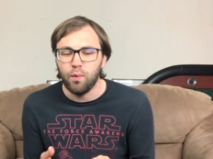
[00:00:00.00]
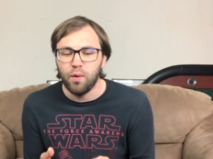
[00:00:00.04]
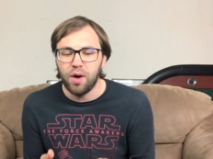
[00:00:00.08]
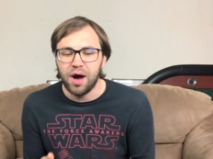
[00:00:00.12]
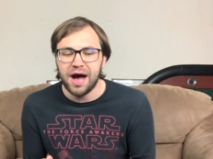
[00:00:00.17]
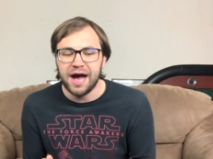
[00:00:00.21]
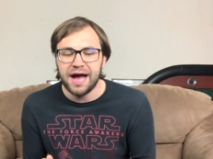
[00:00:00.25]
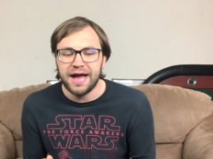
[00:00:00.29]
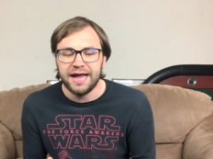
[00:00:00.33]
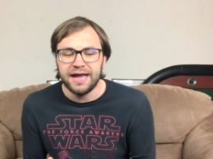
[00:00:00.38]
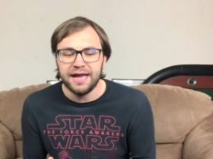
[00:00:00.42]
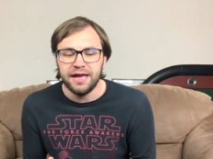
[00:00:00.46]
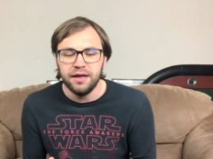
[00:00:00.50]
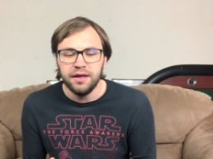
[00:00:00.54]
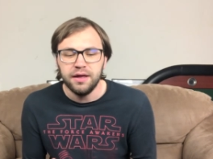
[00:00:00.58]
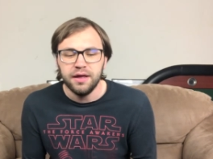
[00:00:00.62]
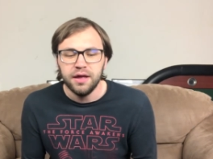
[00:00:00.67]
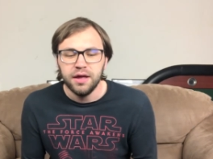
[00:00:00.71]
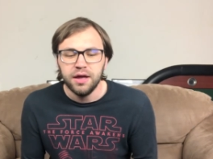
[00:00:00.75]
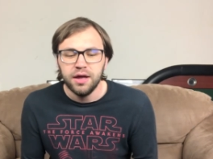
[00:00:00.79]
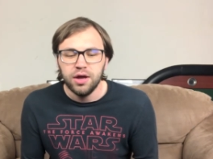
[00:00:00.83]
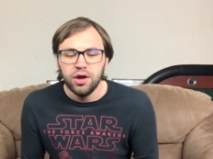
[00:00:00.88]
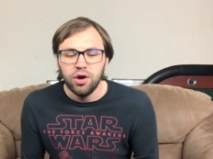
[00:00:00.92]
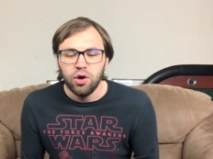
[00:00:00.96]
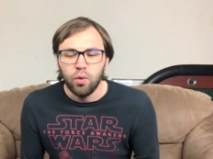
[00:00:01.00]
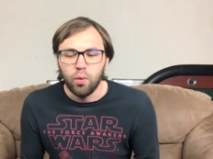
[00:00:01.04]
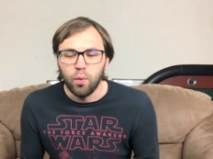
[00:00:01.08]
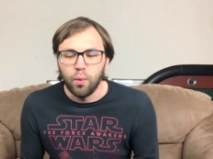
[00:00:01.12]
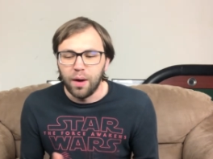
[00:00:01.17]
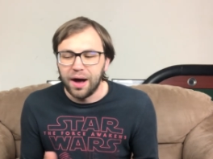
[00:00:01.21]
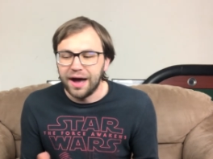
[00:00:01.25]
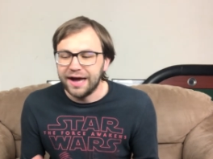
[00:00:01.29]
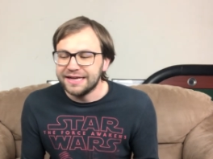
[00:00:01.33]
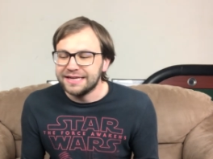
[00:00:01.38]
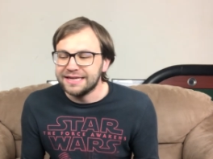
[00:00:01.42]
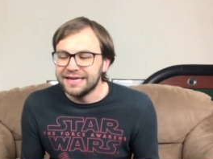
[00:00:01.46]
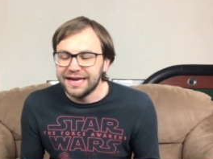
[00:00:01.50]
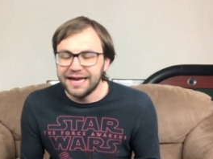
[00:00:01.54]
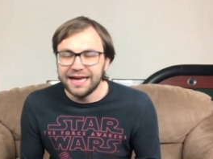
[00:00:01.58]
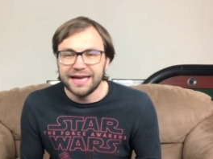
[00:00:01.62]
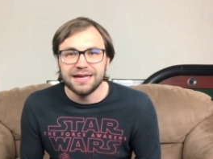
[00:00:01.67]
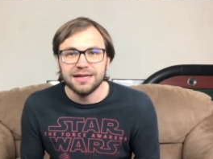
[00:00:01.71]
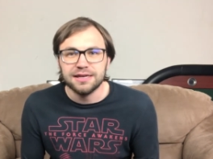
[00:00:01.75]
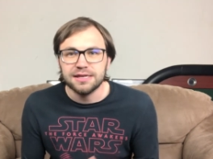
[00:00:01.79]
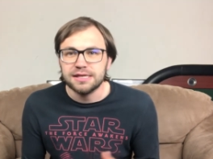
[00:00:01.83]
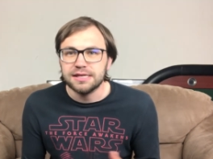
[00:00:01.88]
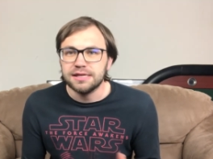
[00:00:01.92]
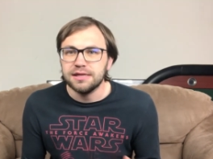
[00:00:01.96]
why
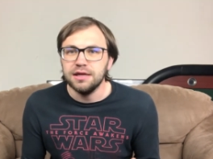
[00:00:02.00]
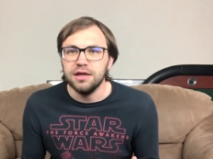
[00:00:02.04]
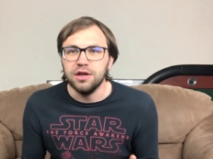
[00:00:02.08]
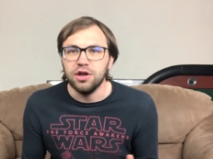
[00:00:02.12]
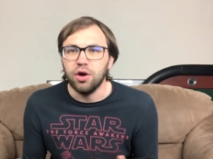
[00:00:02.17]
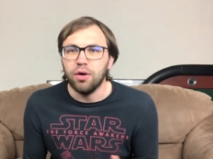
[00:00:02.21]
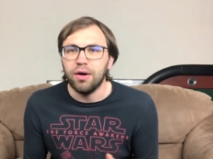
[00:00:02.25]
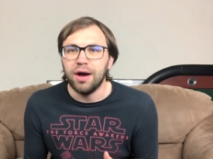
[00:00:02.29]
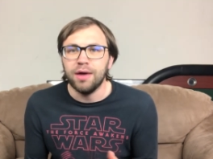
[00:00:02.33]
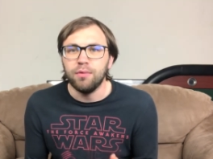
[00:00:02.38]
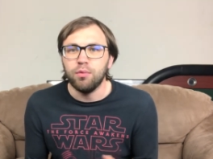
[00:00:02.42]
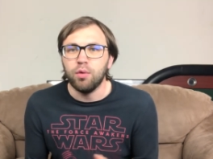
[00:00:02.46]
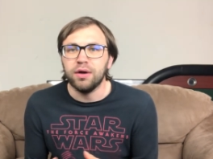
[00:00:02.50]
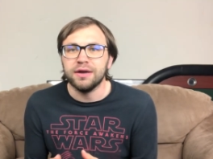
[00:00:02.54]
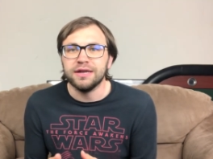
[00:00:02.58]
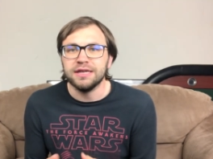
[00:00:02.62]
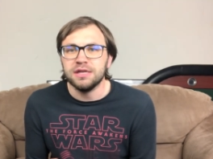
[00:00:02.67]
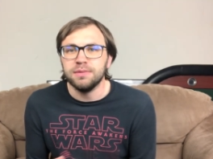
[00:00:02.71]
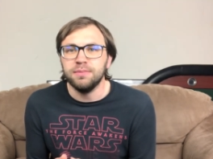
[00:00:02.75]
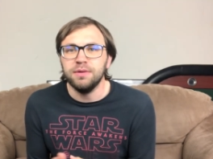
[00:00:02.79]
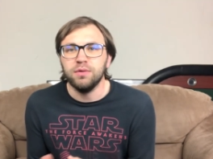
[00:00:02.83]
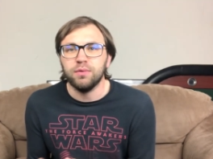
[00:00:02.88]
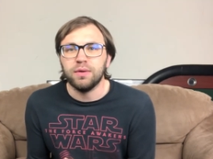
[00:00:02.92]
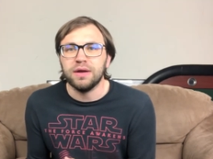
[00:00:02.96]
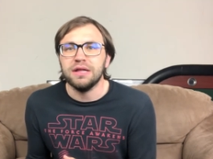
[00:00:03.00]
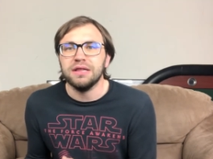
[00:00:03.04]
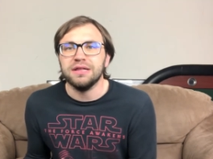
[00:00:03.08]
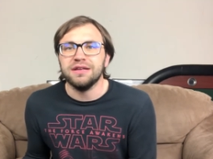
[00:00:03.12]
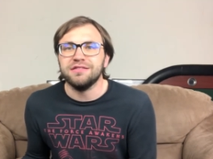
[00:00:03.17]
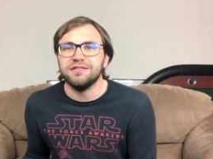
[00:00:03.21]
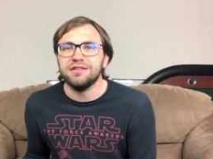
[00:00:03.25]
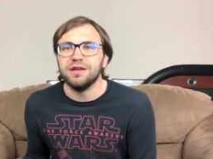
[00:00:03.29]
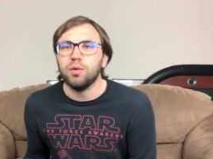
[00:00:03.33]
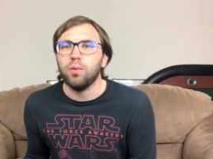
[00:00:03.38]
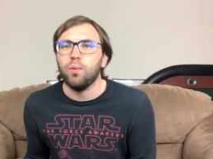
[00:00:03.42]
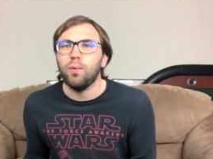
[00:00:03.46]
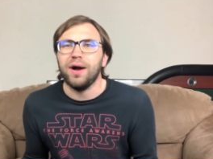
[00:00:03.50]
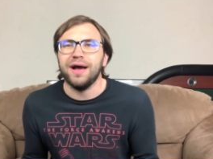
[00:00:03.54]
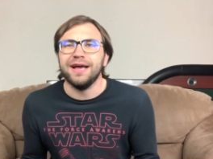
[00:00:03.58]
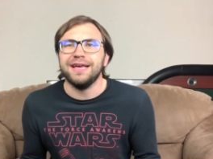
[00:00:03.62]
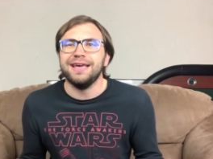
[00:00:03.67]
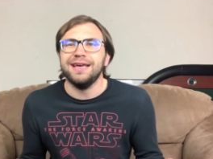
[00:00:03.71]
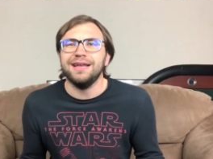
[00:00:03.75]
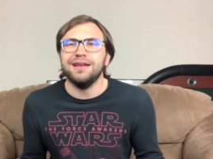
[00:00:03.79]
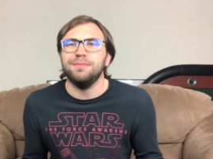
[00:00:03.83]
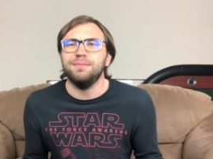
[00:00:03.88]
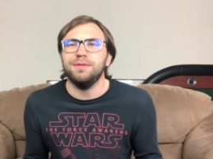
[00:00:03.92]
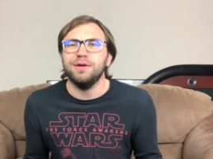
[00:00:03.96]
can't, I want it to be realistic. Why
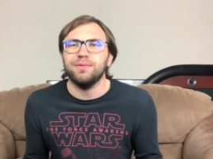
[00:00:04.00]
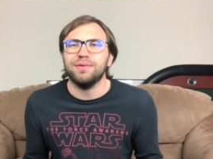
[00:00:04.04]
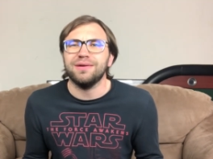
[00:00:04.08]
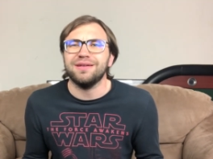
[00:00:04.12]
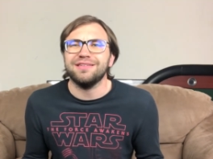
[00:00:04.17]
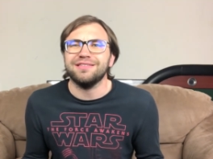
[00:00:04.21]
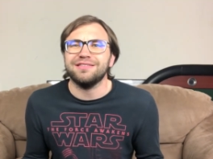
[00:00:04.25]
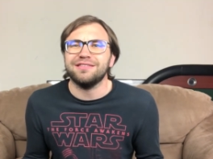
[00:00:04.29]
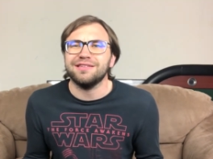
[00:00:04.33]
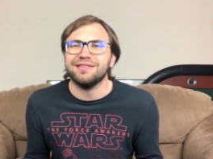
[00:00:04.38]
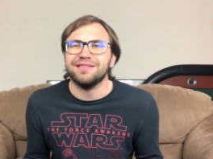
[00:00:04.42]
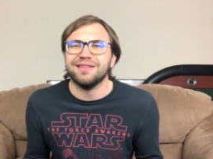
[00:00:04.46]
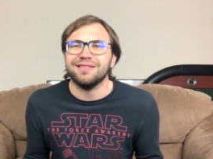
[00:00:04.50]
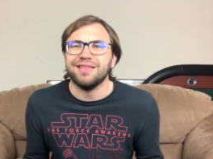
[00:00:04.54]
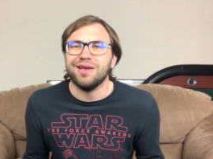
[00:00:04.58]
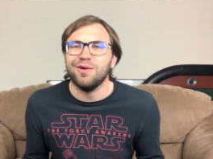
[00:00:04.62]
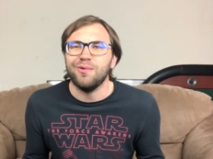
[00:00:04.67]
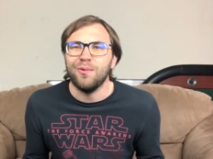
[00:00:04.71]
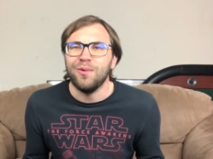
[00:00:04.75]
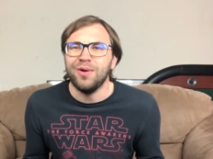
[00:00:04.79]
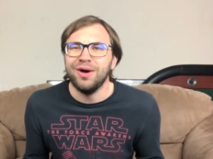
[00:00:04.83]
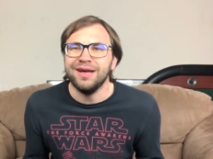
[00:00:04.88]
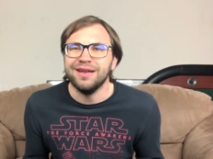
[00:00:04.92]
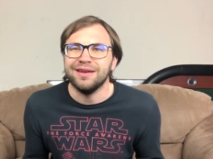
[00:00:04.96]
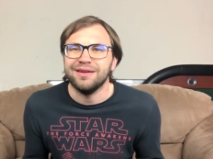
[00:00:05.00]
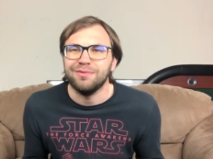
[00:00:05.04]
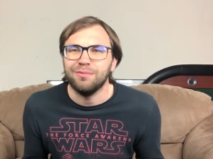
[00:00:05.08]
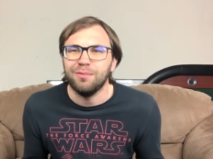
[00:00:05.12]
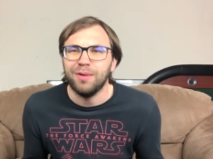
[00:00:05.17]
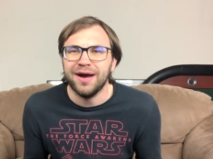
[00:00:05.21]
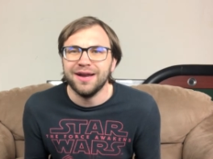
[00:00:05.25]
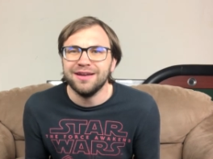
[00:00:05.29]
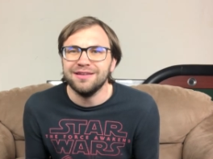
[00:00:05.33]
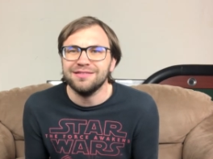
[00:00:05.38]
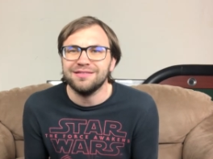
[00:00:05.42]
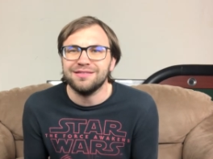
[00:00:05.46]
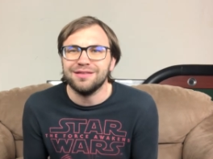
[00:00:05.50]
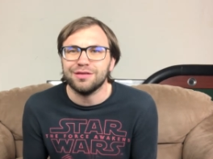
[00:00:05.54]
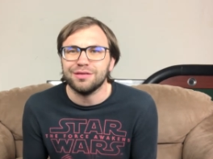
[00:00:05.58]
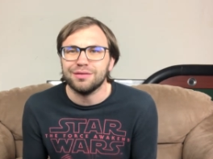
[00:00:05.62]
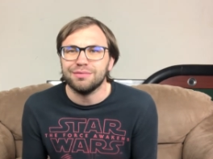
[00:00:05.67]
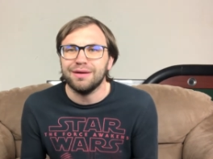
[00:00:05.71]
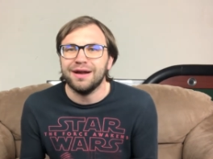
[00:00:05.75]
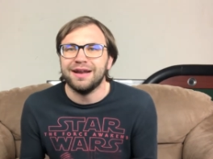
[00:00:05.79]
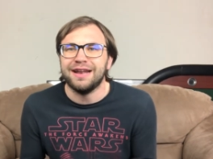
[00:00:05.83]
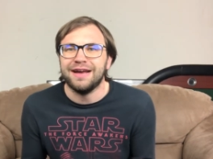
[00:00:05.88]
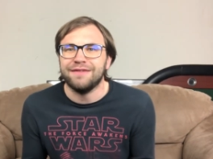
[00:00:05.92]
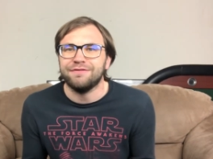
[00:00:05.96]
can't it be realistic that they won? Why does the
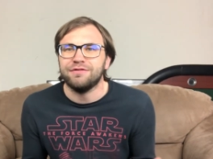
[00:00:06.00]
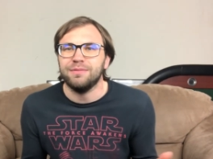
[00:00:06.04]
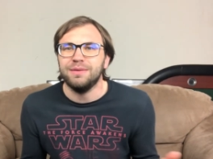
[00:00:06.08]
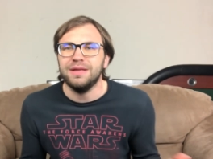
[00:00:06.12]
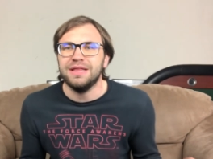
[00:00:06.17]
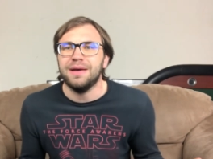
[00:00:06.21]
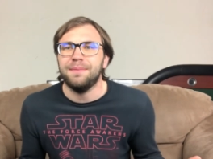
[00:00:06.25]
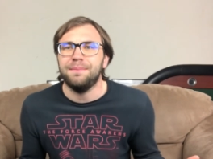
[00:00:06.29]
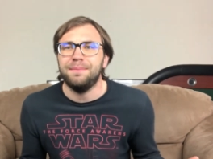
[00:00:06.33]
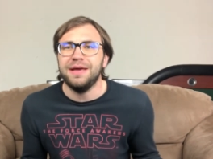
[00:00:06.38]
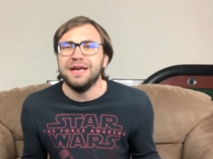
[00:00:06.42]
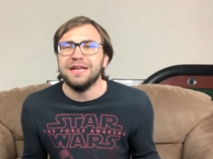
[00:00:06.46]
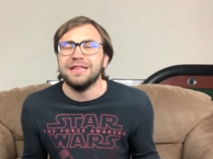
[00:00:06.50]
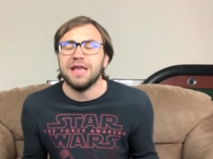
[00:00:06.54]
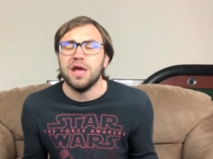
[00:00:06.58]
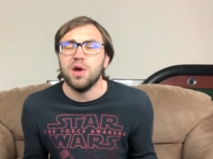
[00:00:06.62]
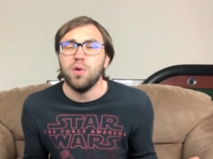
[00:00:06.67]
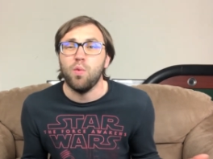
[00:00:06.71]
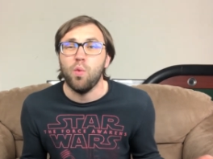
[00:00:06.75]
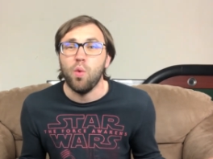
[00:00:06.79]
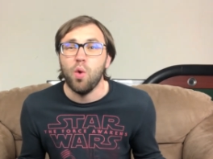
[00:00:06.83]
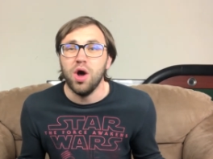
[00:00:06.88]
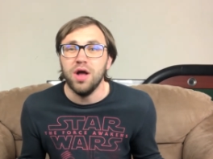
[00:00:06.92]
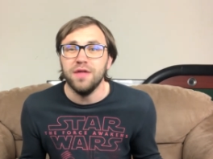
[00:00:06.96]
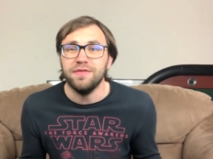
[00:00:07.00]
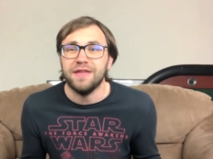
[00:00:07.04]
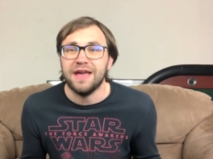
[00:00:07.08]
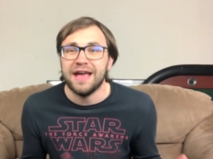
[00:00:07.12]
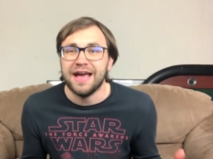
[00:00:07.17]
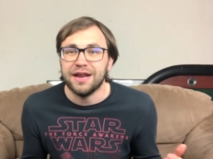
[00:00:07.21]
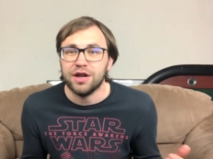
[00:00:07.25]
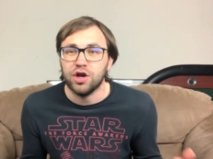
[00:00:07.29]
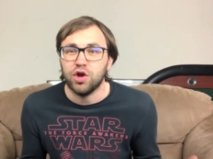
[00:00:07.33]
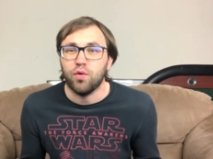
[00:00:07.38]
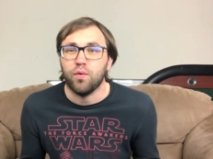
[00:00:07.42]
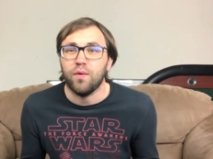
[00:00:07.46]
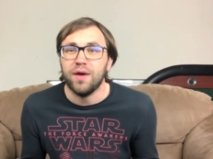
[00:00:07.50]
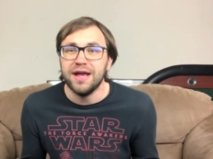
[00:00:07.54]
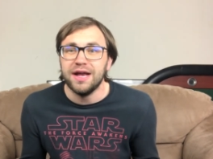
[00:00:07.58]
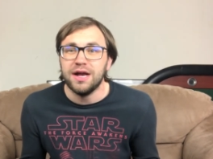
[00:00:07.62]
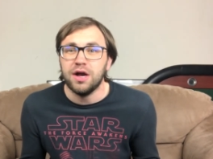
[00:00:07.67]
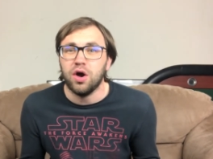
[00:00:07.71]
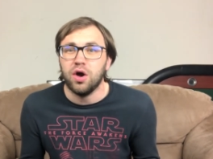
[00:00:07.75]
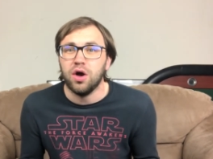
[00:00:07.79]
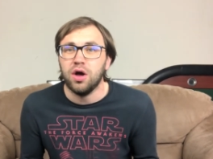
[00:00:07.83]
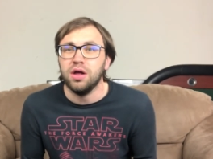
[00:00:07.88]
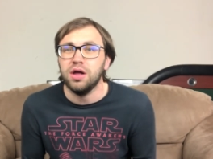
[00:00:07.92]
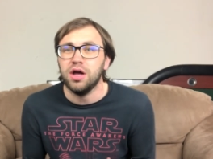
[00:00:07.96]
threat have to be that big? They won. They had a great
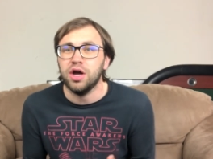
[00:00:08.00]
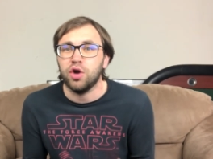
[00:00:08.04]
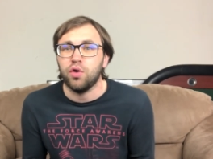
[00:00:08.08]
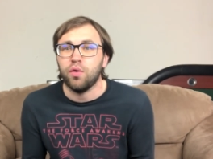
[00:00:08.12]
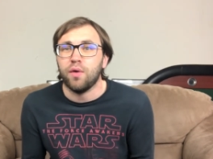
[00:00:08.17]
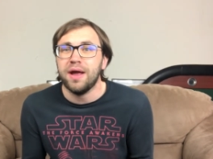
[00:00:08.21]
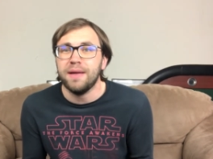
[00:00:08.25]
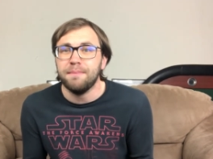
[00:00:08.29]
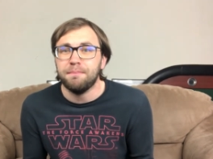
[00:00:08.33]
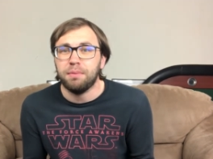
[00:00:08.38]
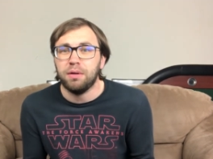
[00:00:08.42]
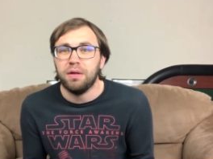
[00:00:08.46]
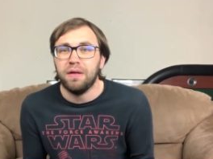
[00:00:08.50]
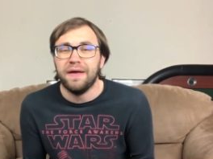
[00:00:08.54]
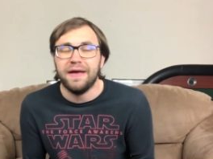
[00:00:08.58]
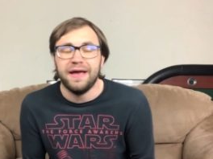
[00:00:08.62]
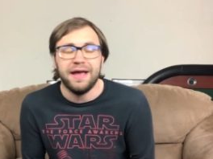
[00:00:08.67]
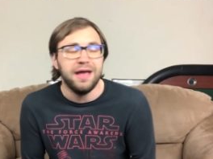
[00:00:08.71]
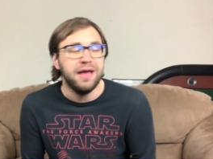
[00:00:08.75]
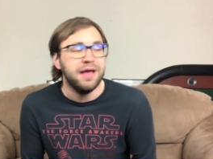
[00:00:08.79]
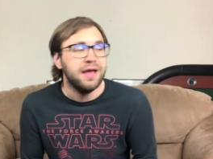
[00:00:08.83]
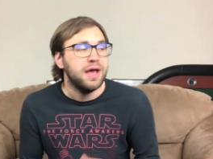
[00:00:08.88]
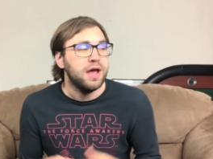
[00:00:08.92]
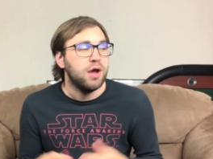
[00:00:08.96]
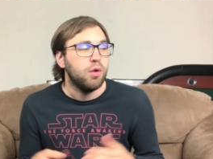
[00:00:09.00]
call, a great play.